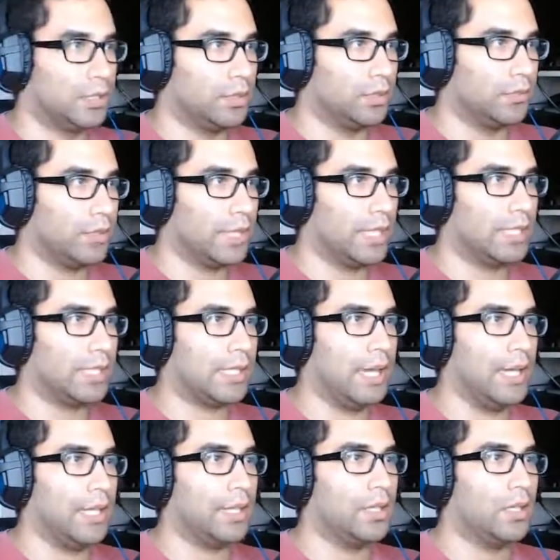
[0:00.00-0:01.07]
What are they
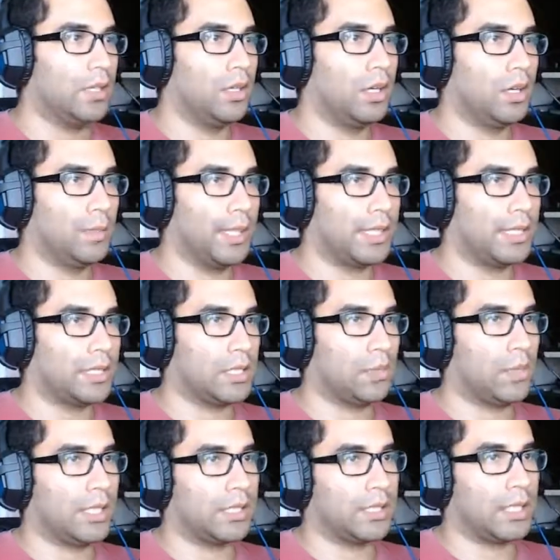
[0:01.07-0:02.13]
saying? Oh, my kitty, why is
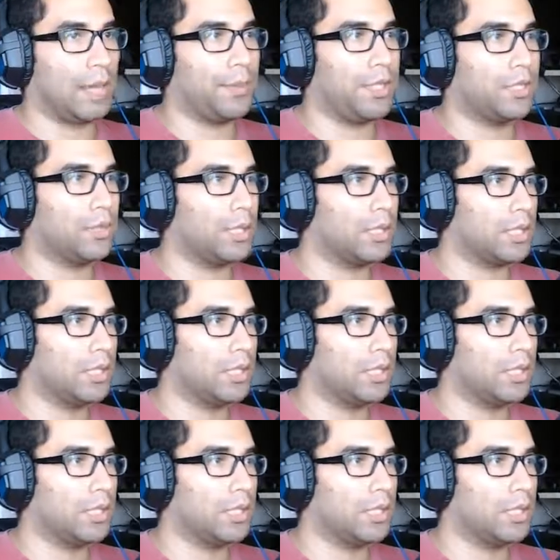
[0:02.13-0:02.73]
this happening to us?